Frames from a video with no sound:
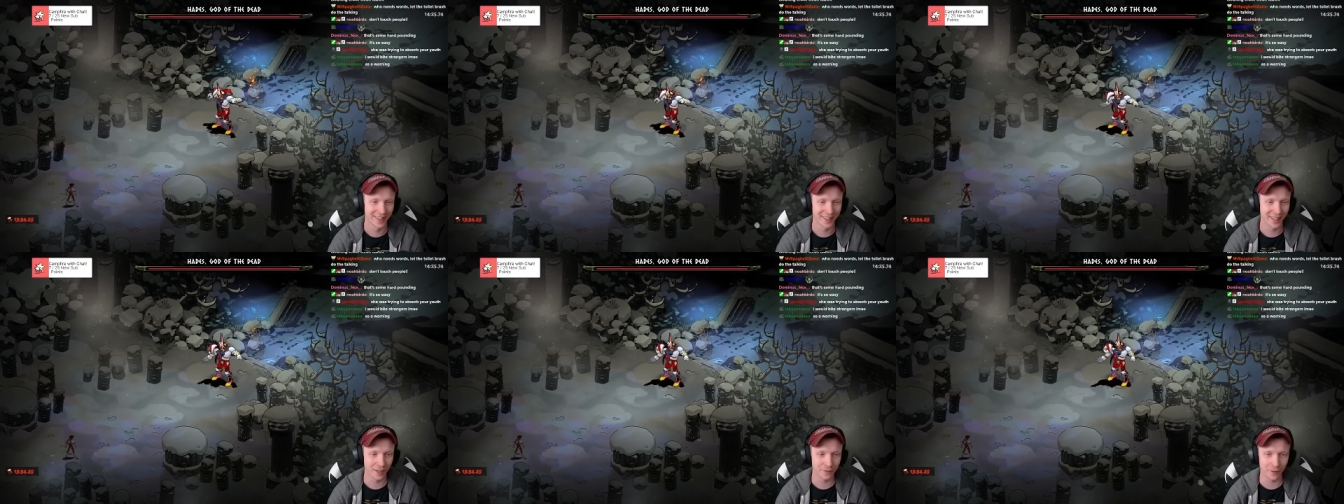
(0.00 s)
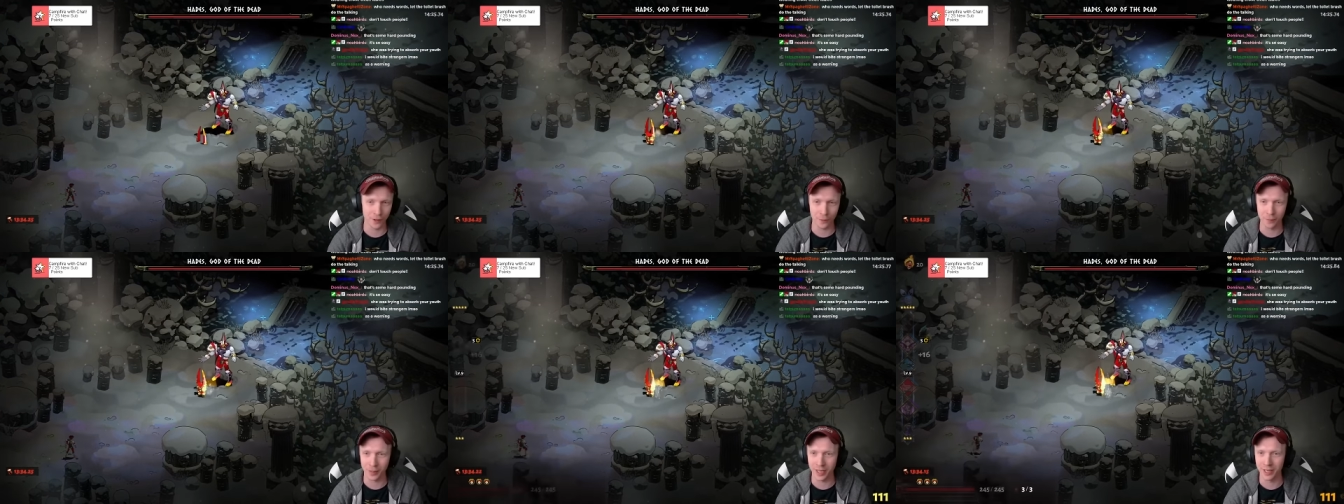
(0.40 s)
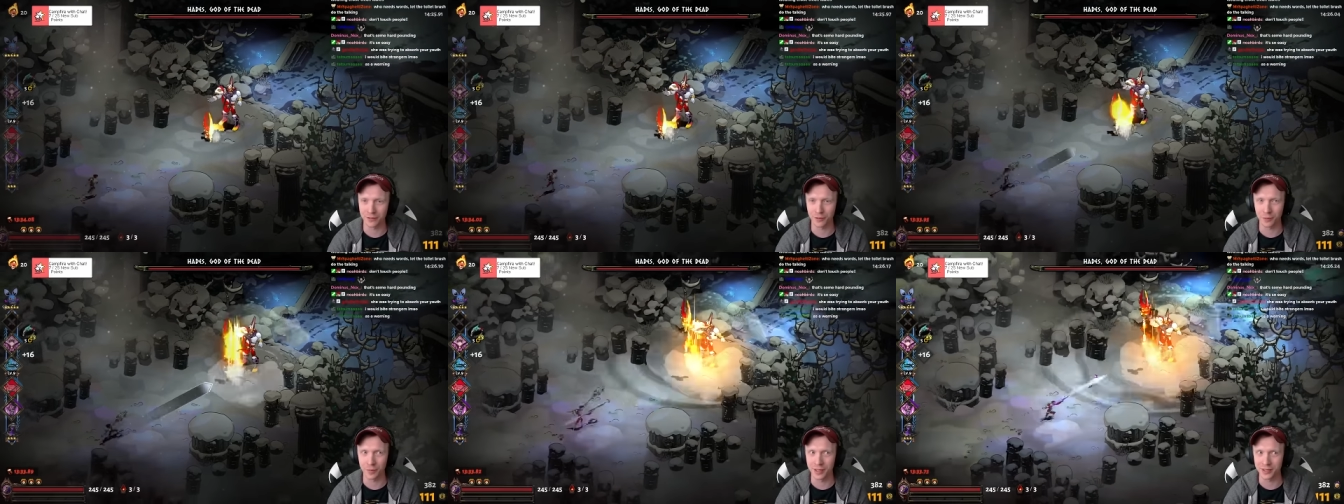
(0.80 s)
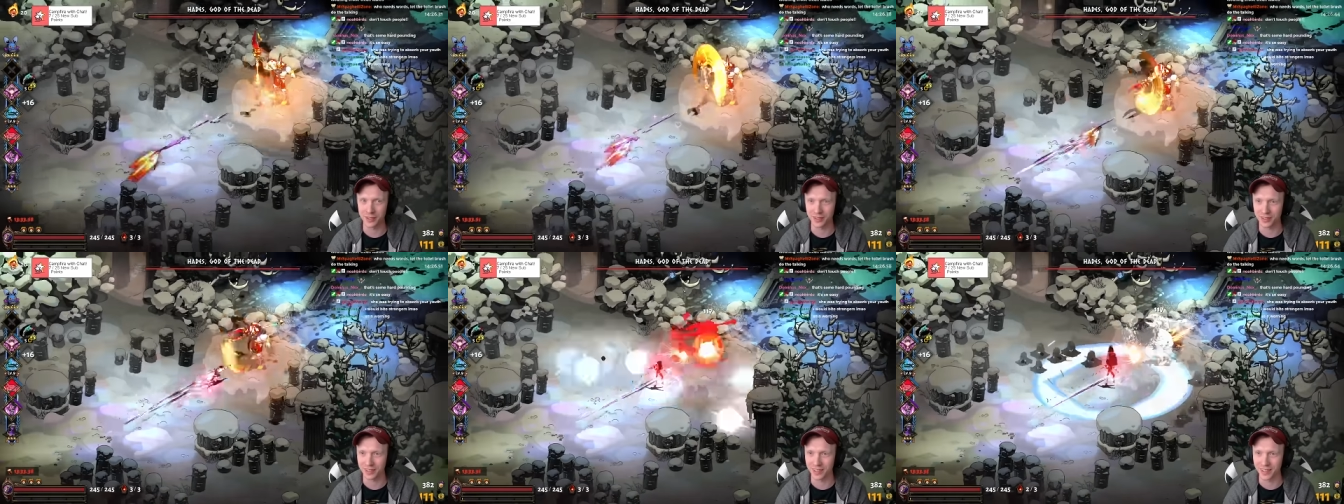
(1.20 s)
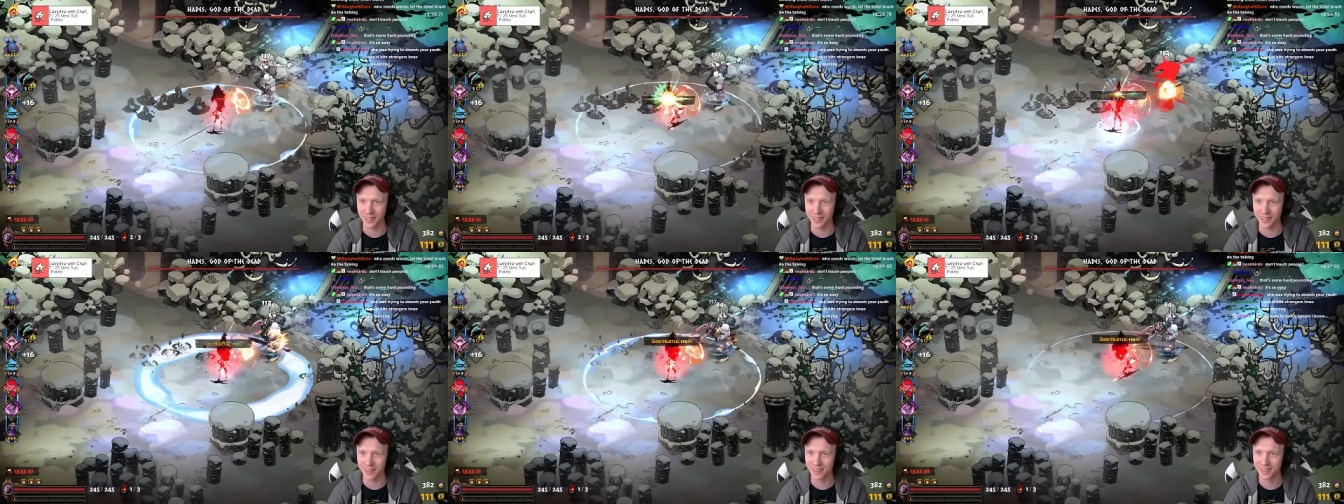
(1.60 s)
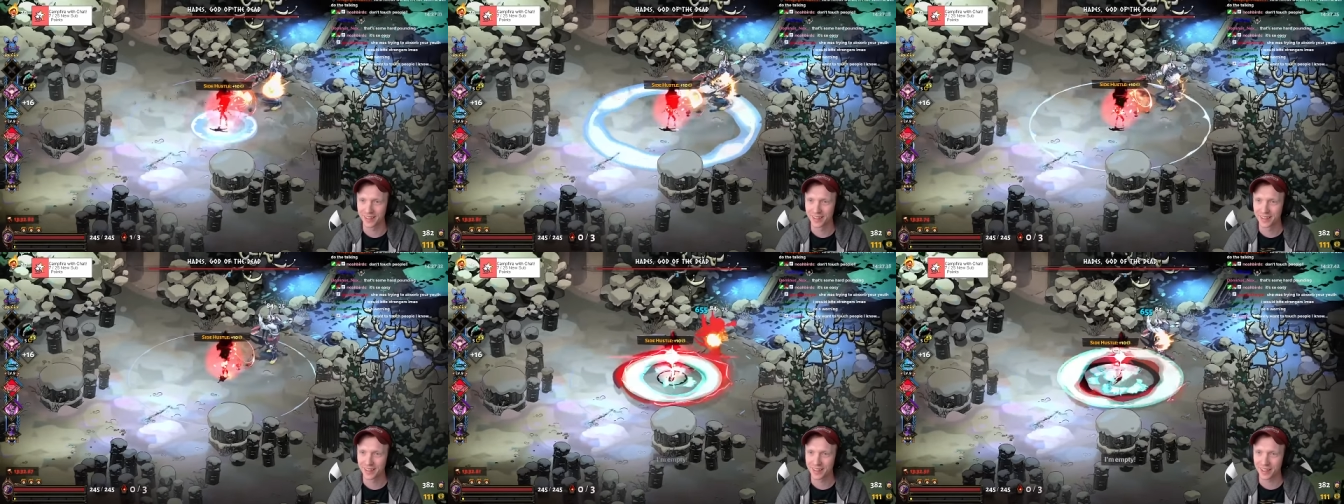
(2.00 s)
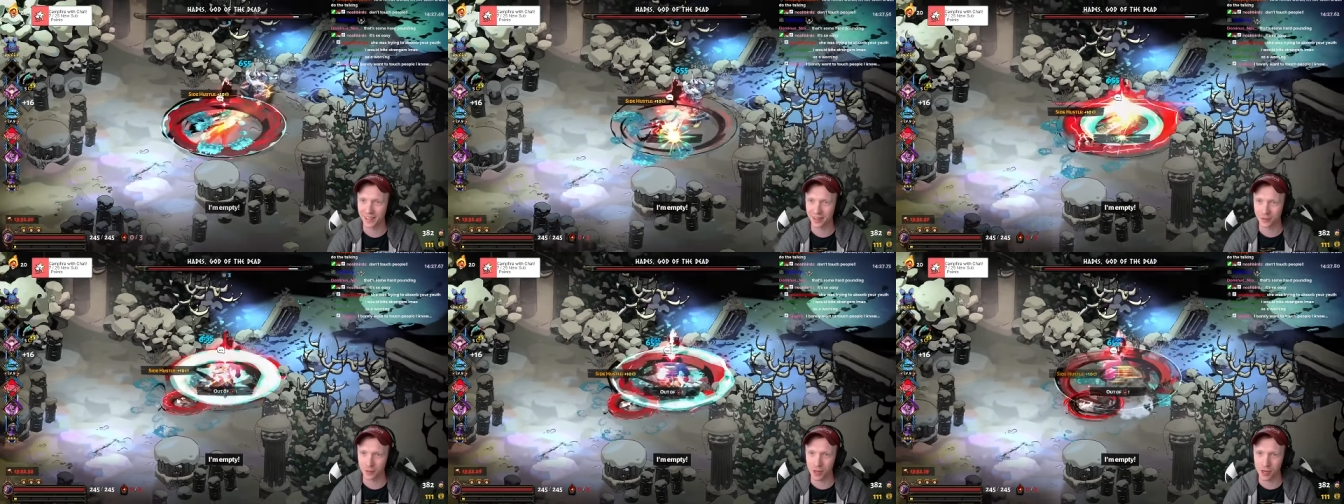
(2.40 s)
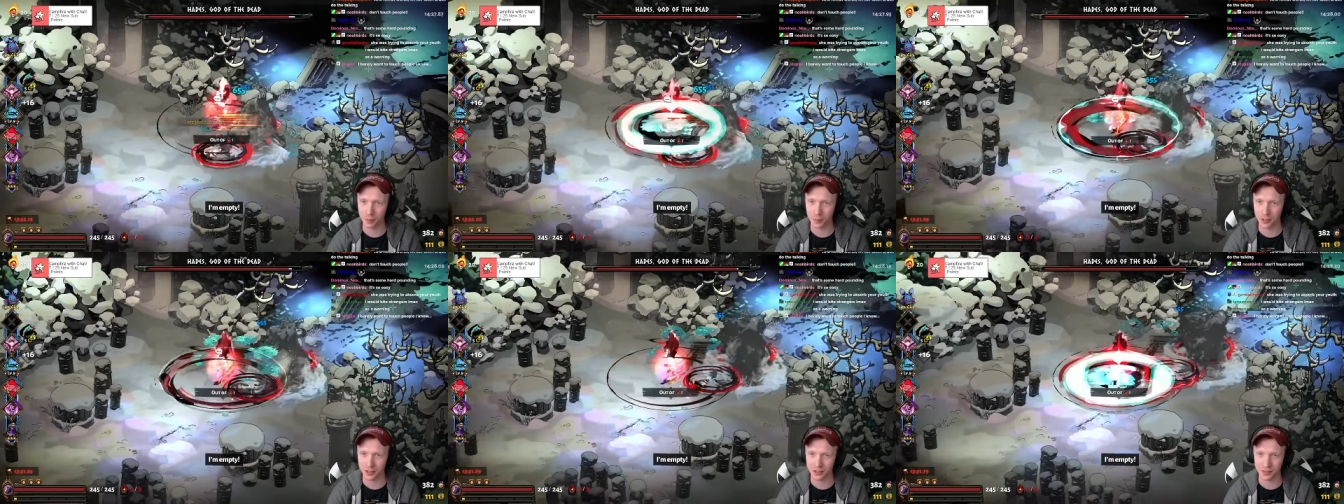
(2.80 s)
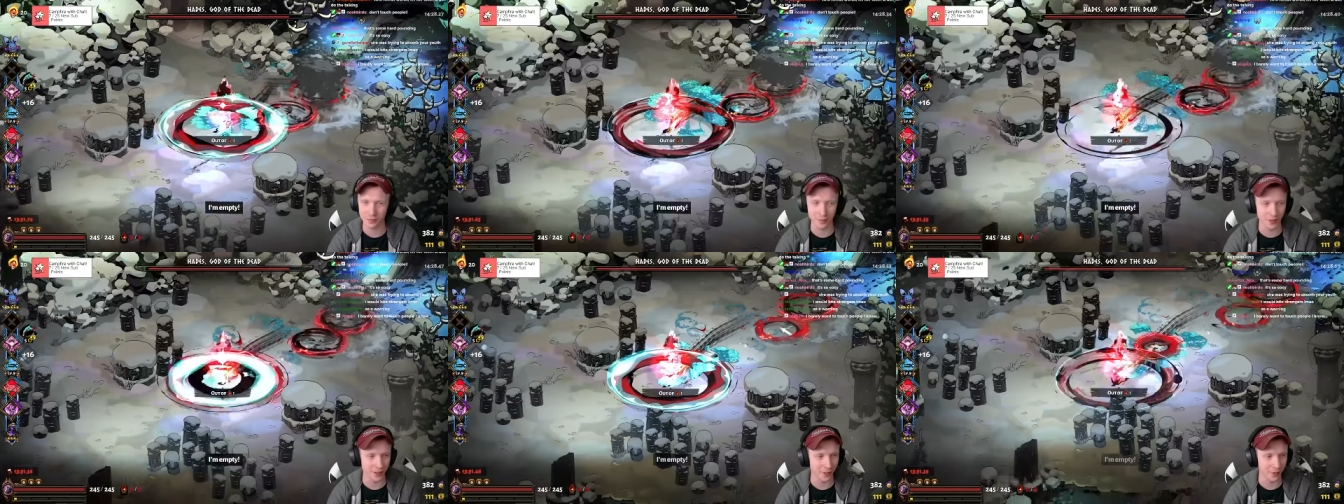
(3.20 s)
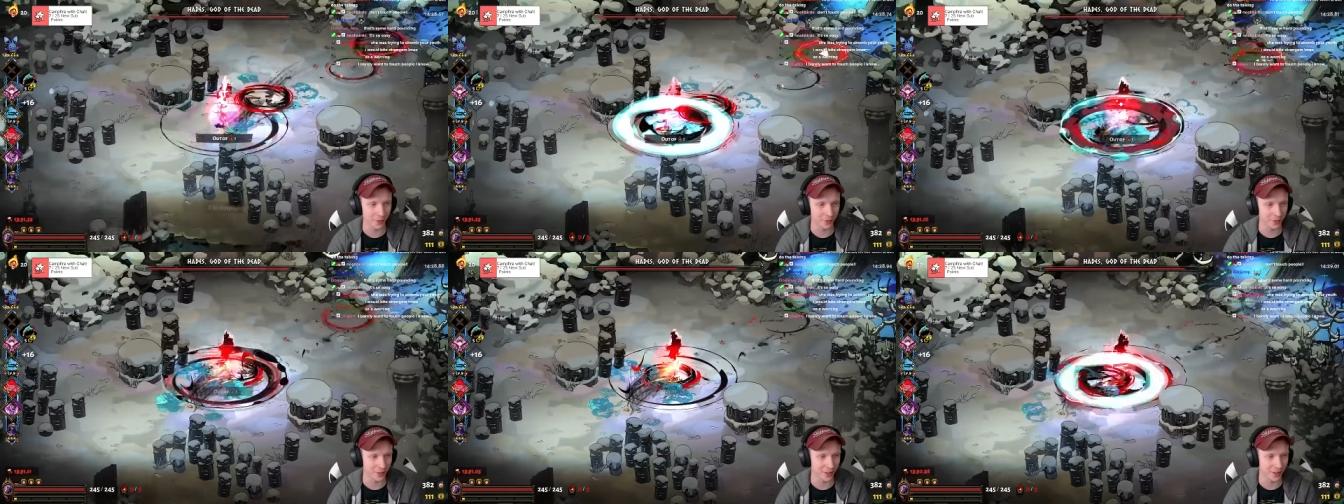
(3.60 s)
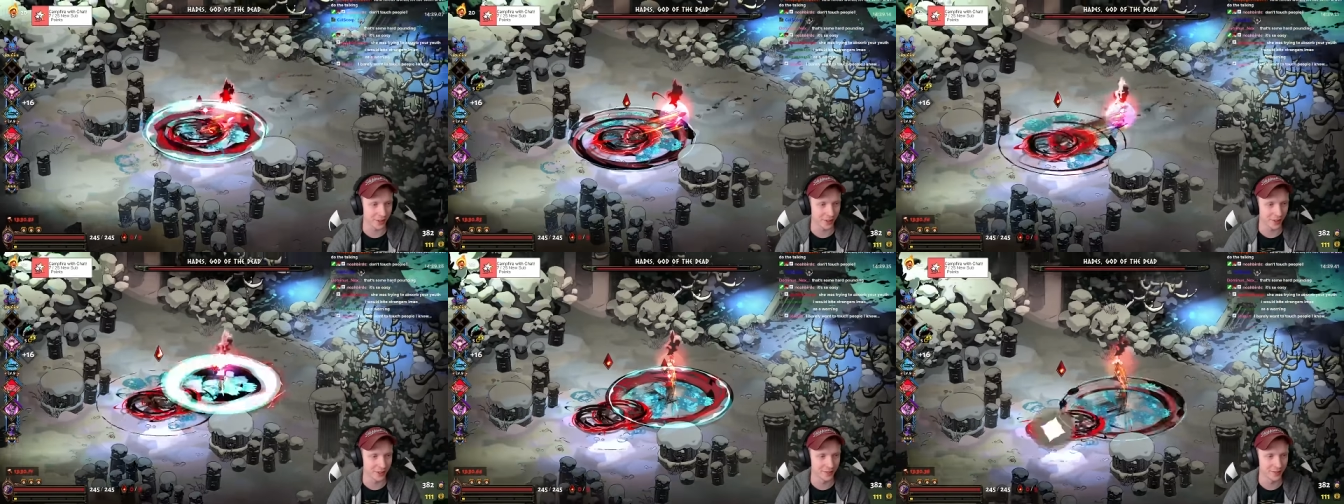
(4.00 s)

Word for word: I felt bad for basically getting the wrong person, but no one really knew.